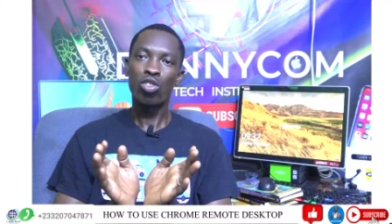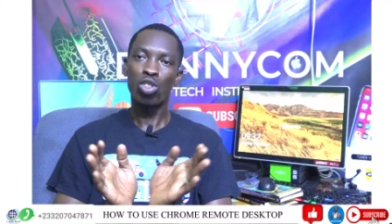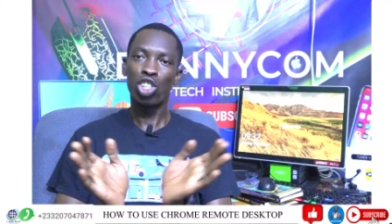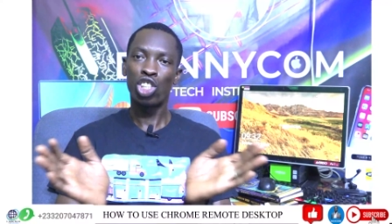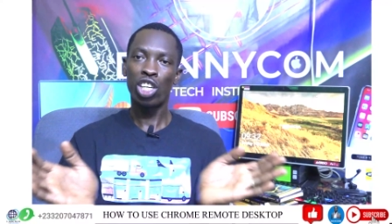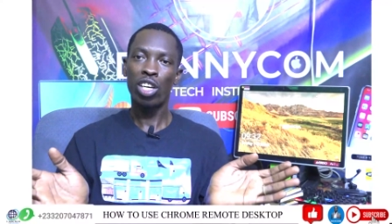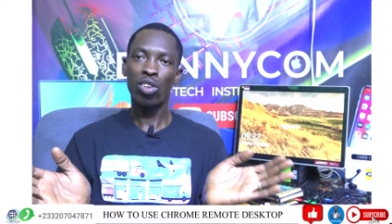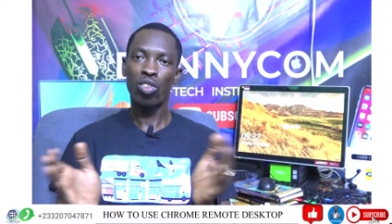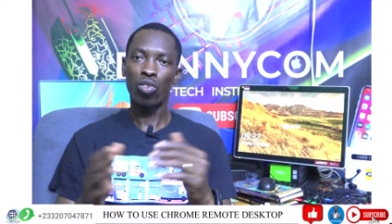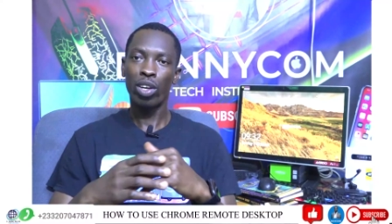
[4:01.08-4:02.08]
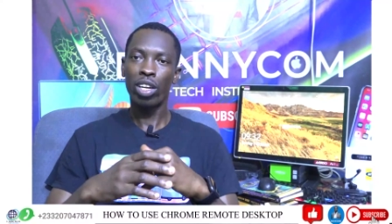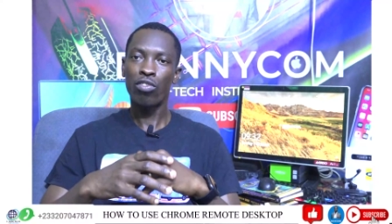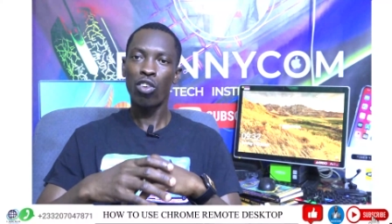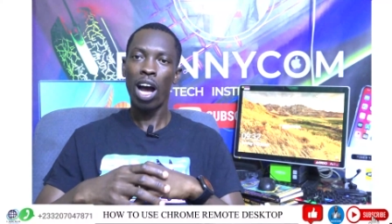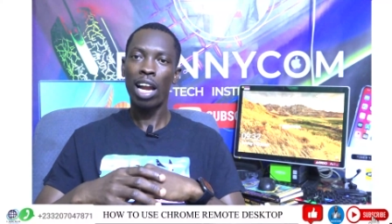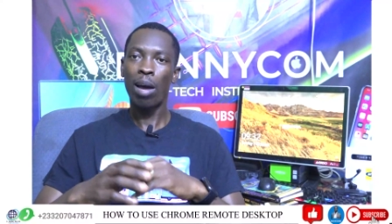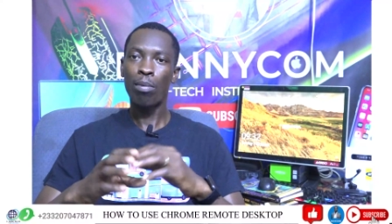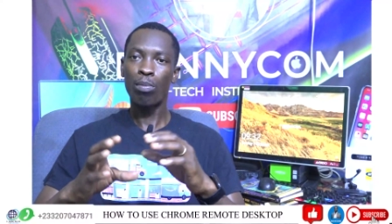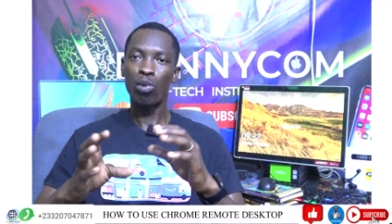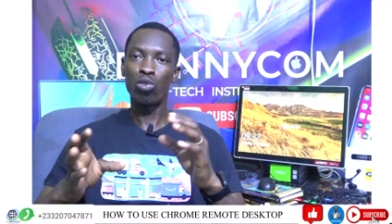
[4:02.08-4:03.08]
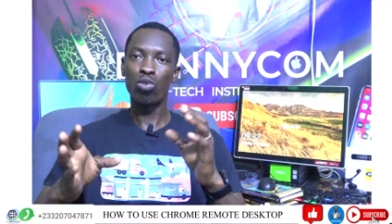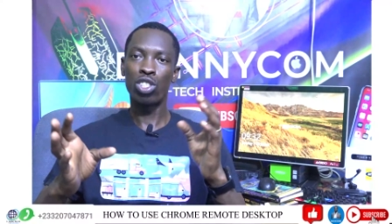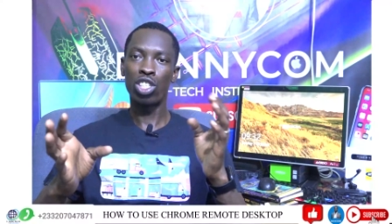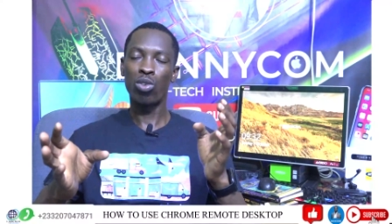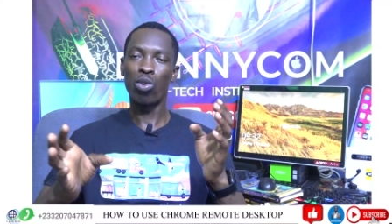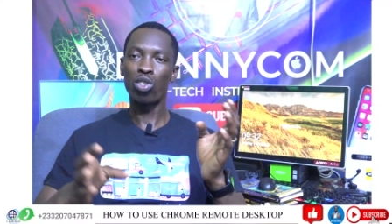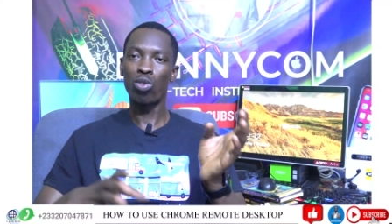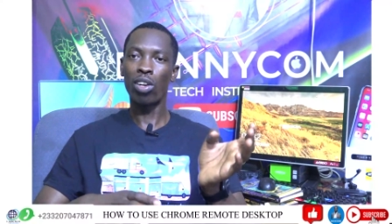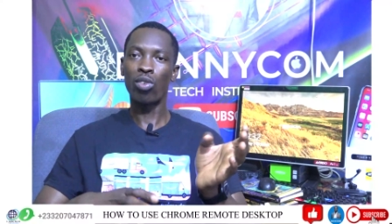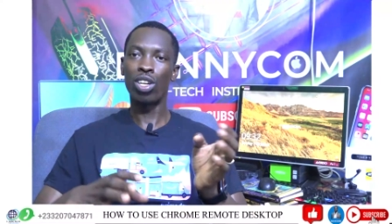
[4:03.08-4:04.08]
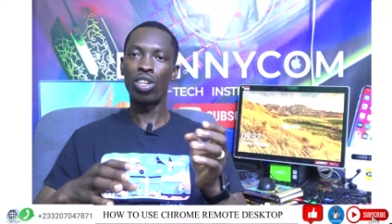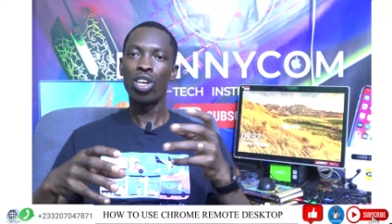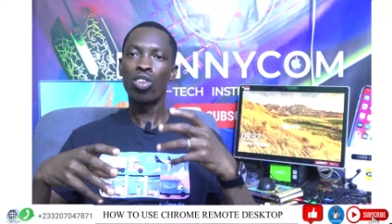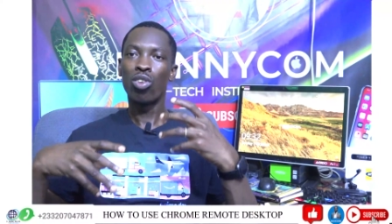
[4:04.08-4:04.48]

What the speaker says: to share your screen for other people to see what you are doing,